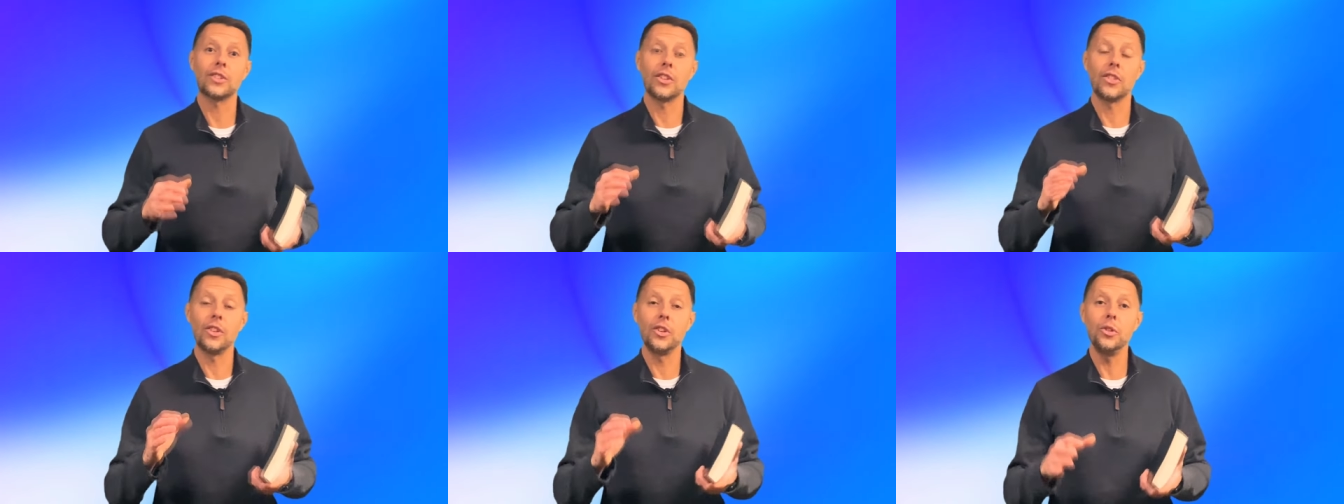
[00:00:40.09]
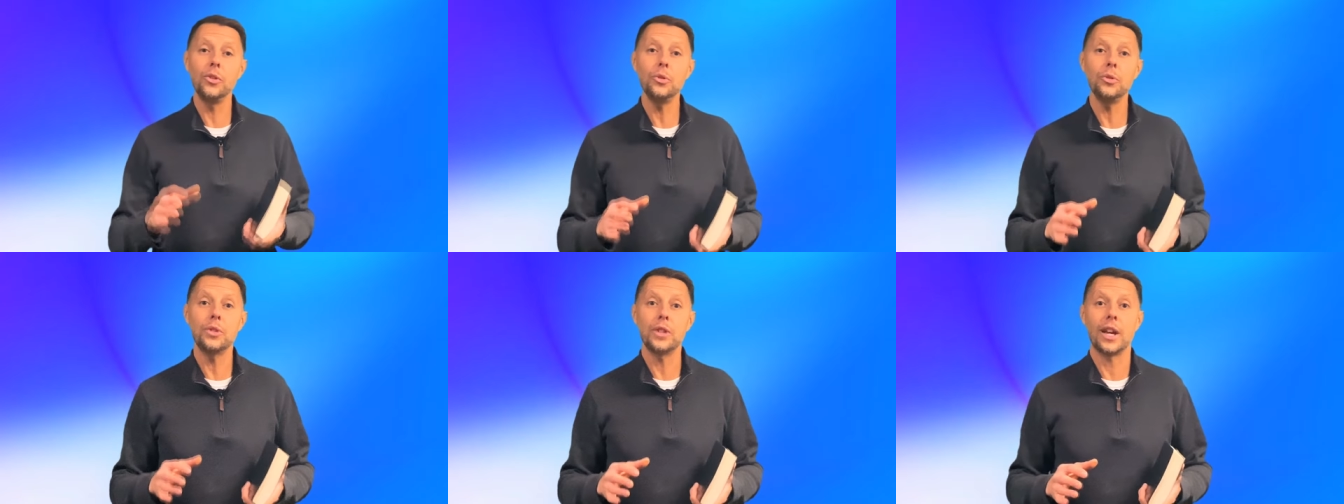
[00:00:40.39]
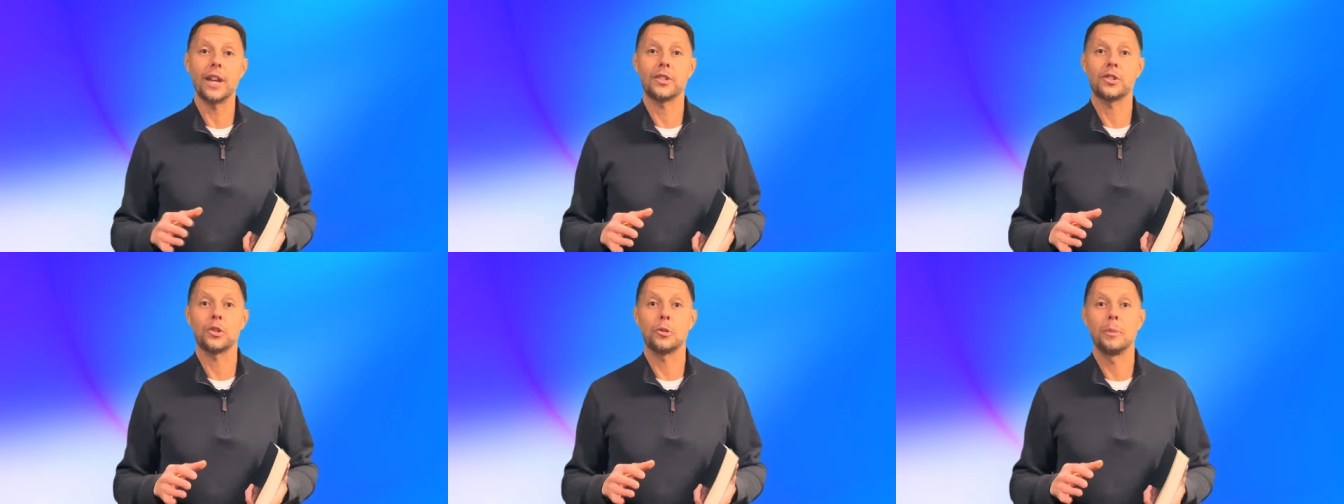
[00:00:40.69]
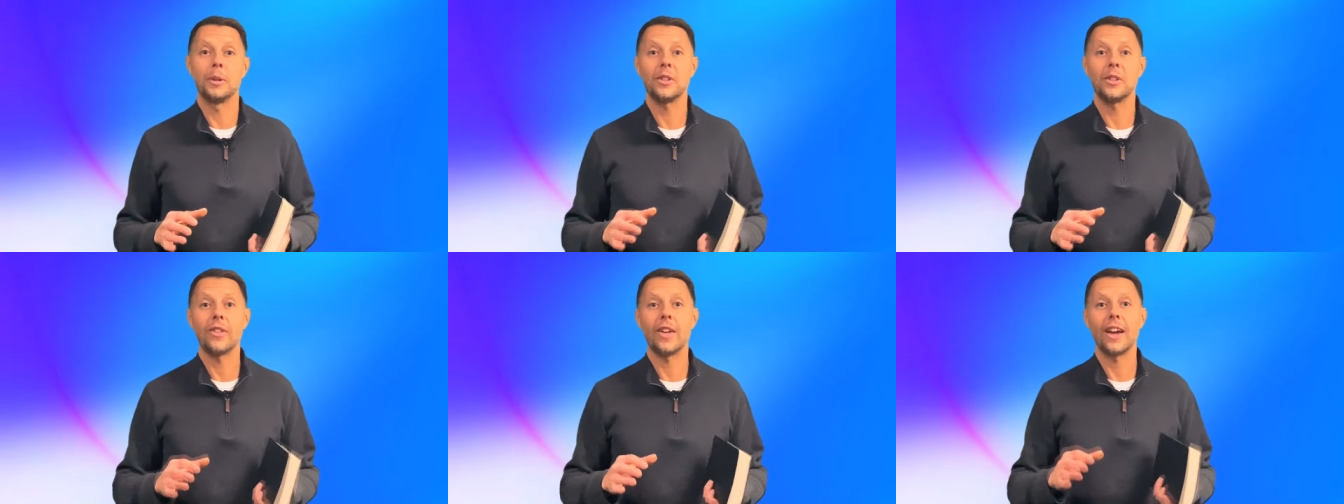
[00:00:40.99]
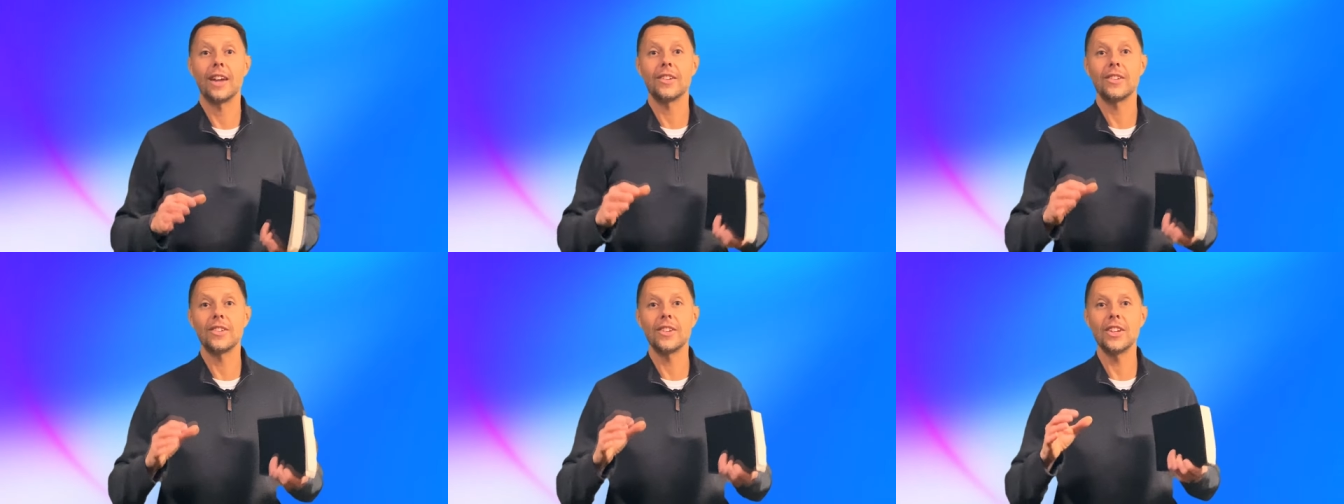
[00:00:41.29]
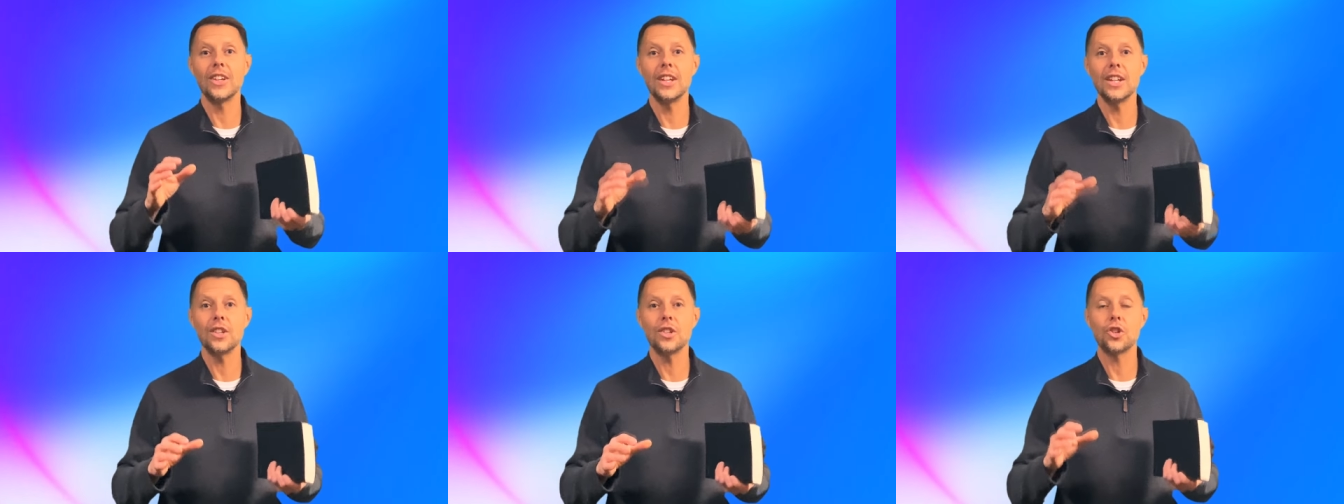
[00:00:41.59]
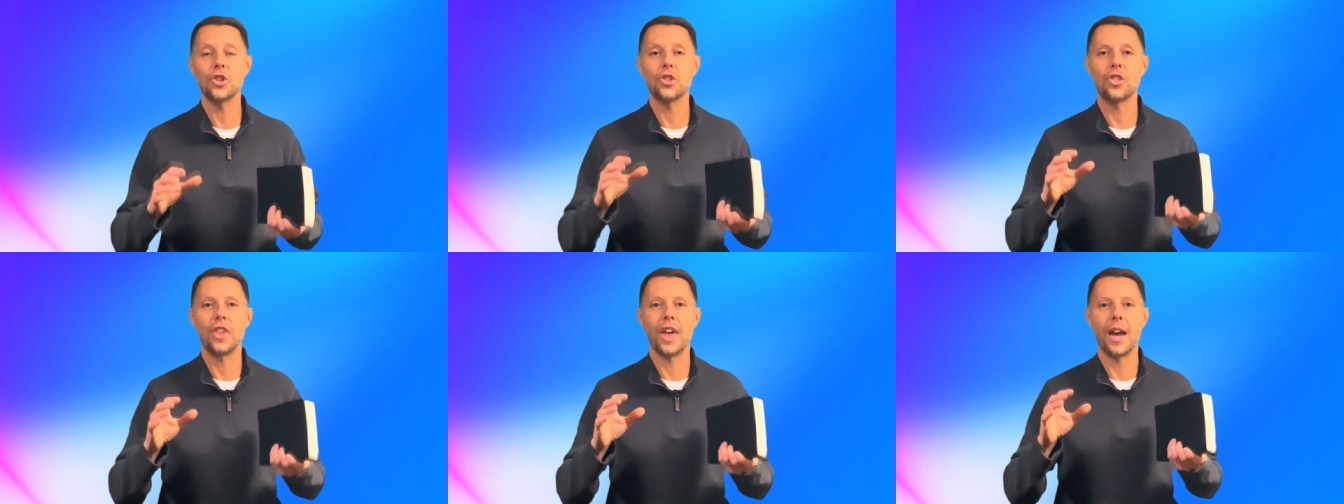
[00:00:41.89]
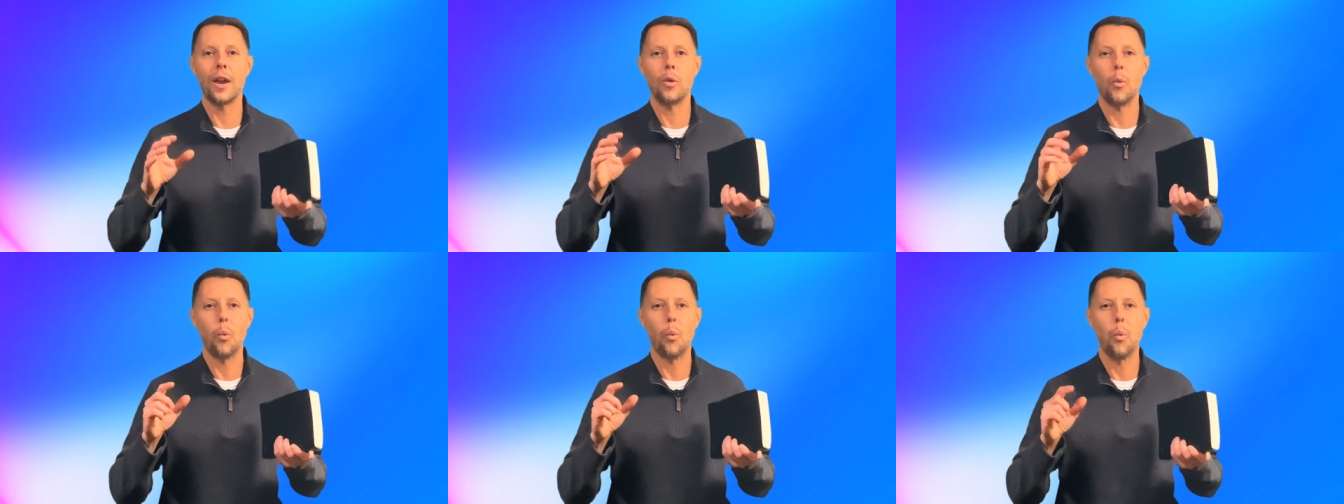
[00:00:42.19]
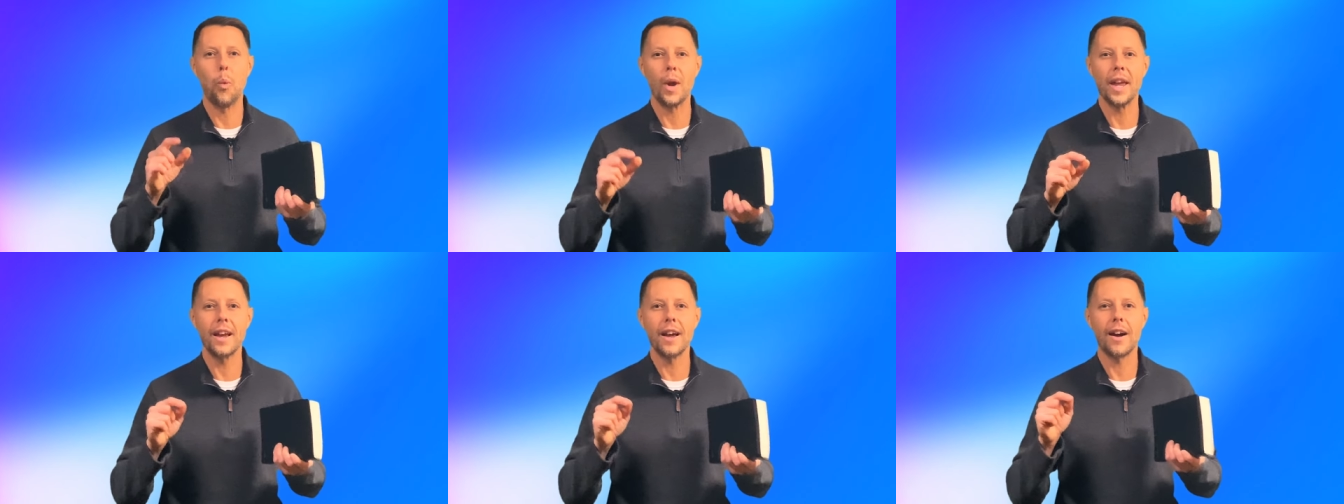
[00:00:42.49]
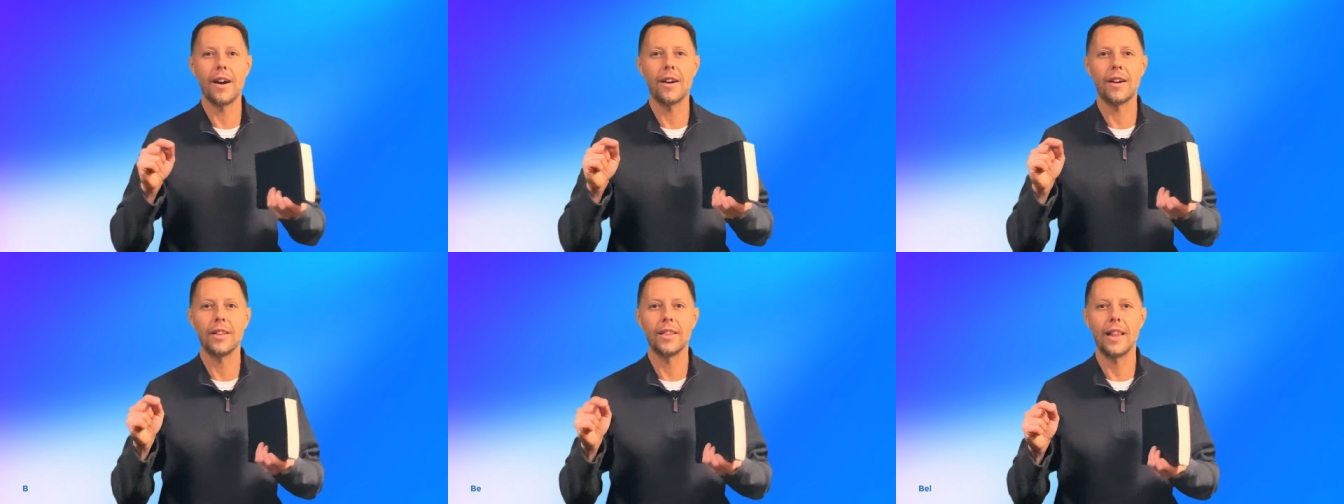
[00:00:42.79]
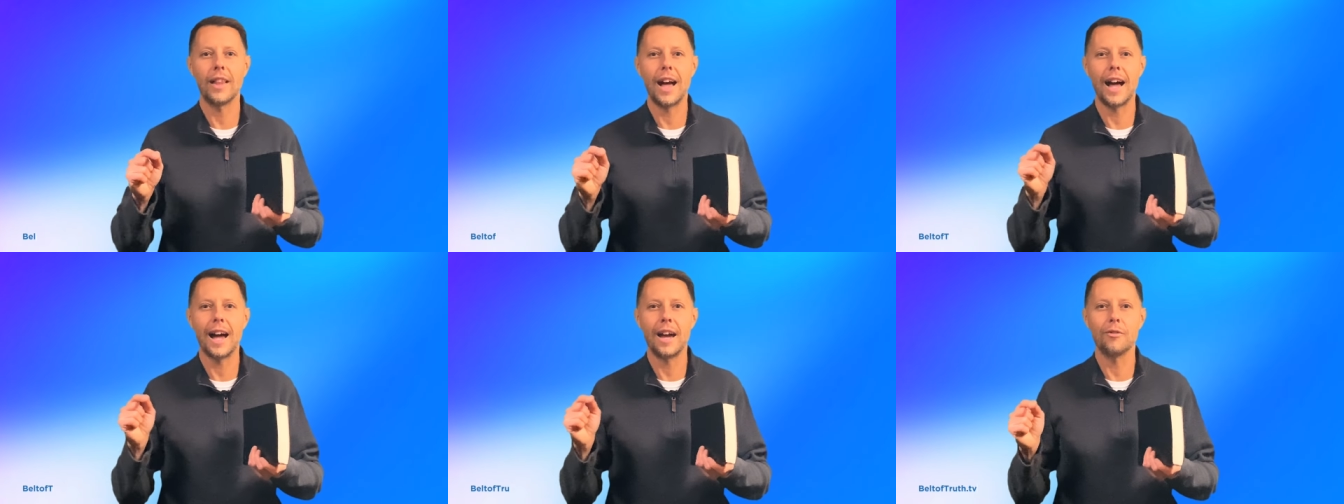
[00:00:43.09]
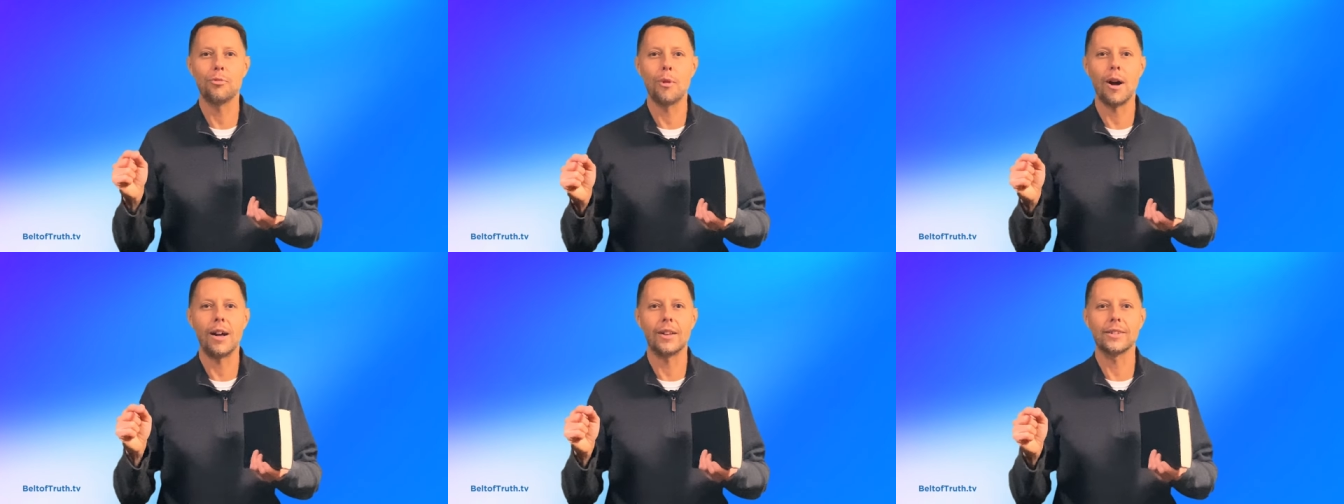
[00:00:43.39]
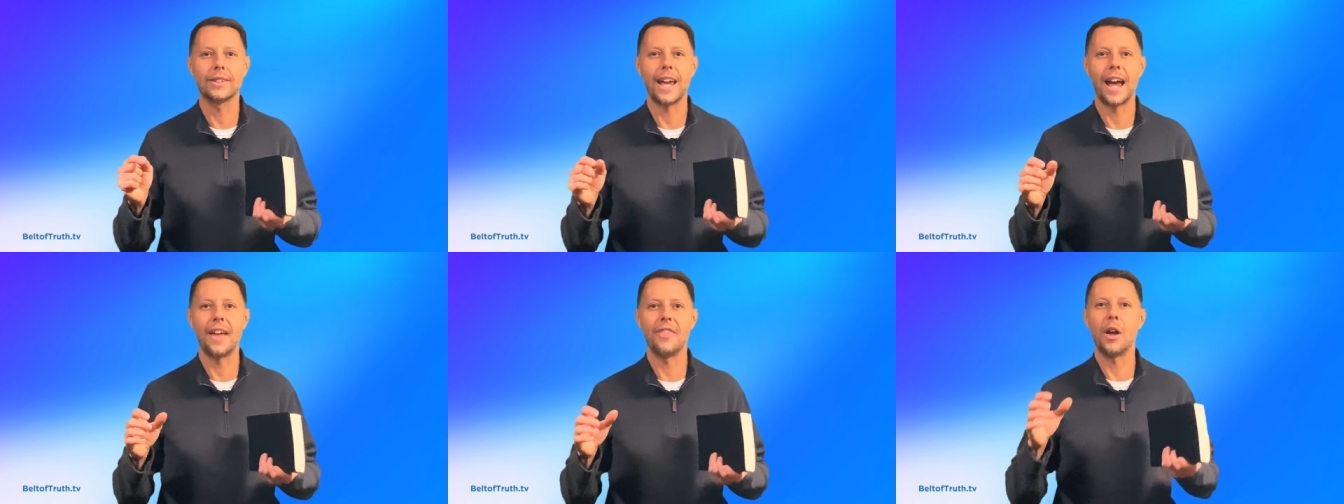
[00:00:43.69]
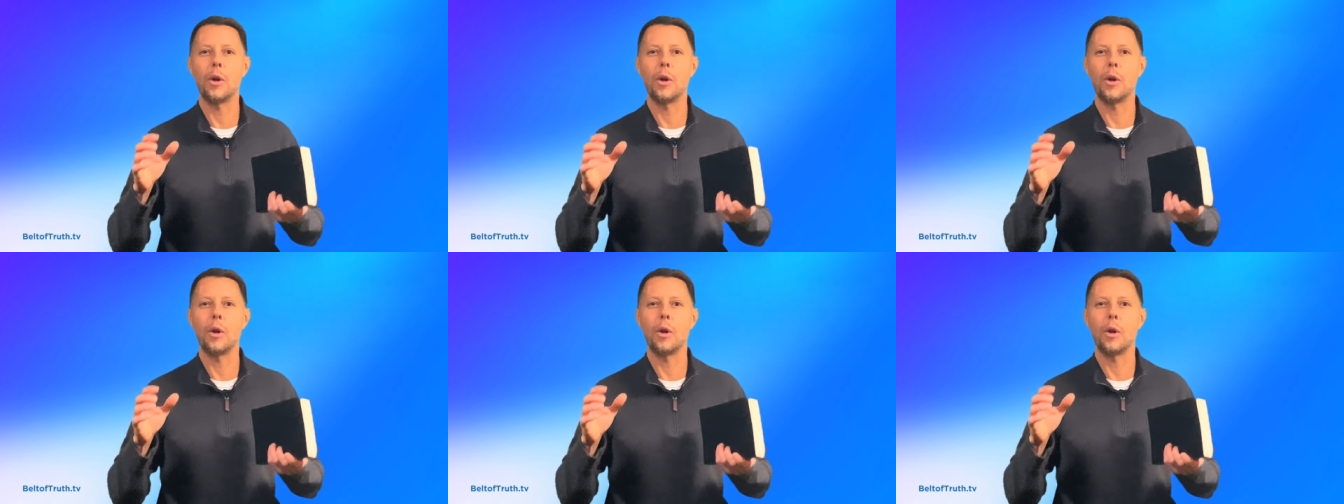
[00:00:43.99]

in the New Testament that teach that we are alive while dead,